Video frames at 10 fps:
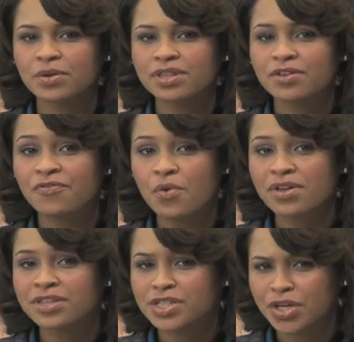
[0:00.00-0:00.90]
the
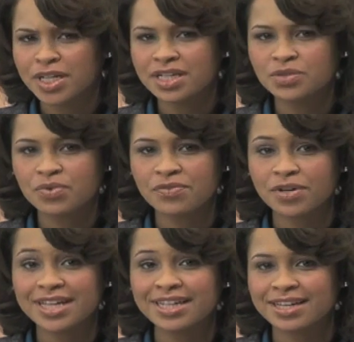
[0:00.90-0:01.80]
4th dirtiest river
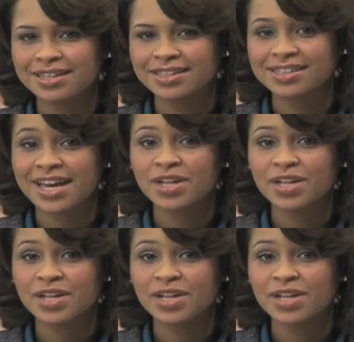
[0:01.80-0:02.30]
in England and